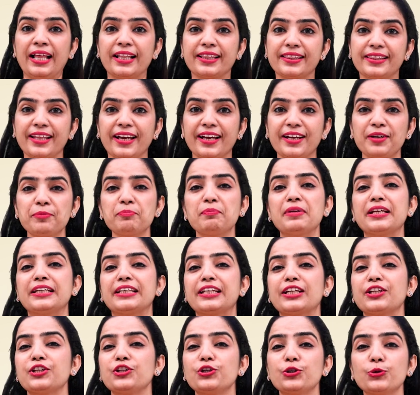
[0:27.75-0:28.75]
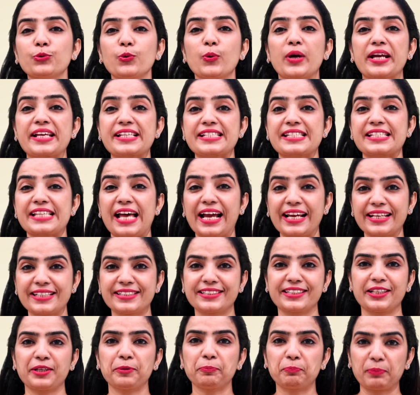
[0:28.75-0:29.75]
then meeting new
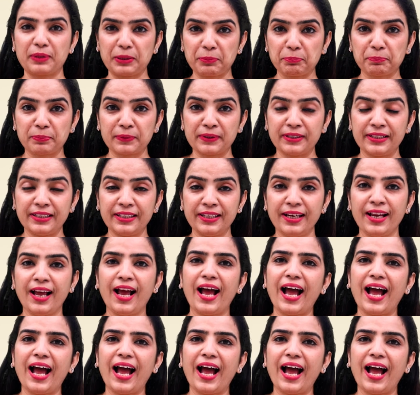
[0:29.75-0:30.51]
exciting people,